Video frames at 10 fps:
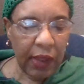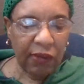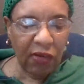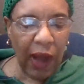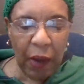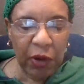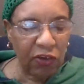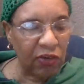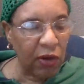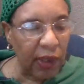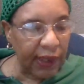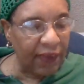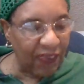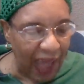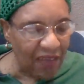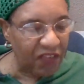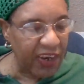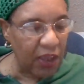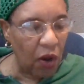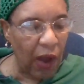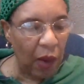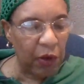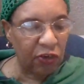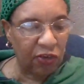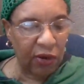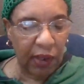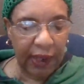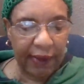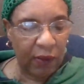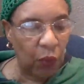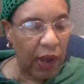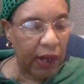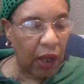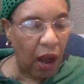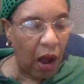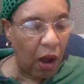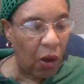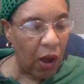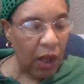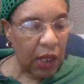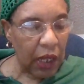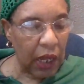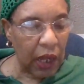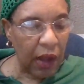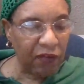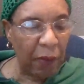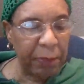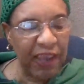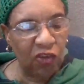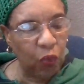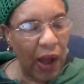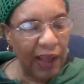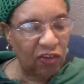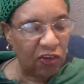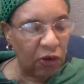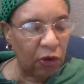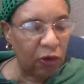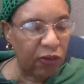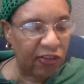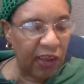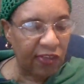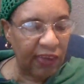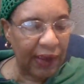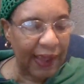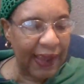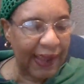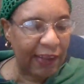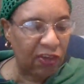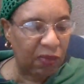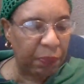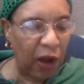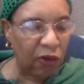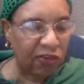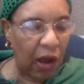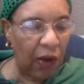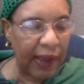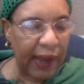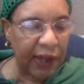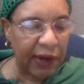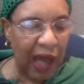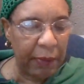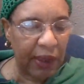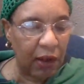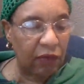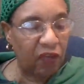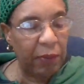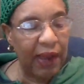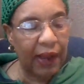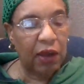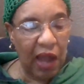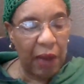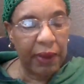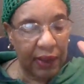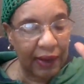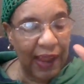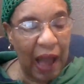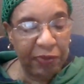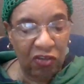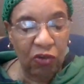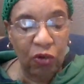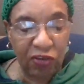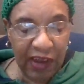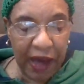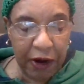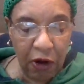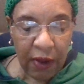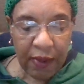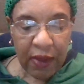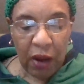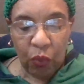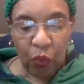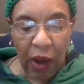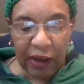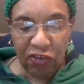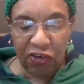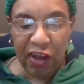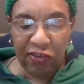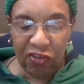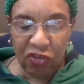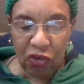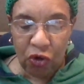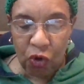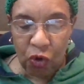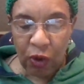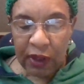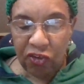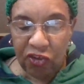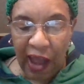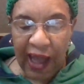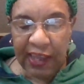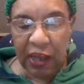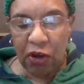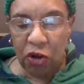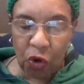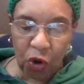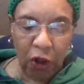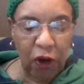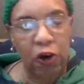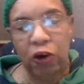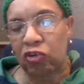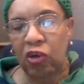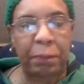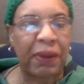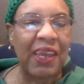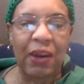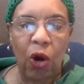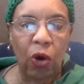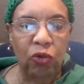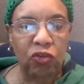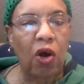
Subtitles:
So I want you to look at that video. I want you to look at the one called from Beach Watch News. It's a link I just posted called Economic Collapse Newsletter. Russians' new giant nuclear torpedo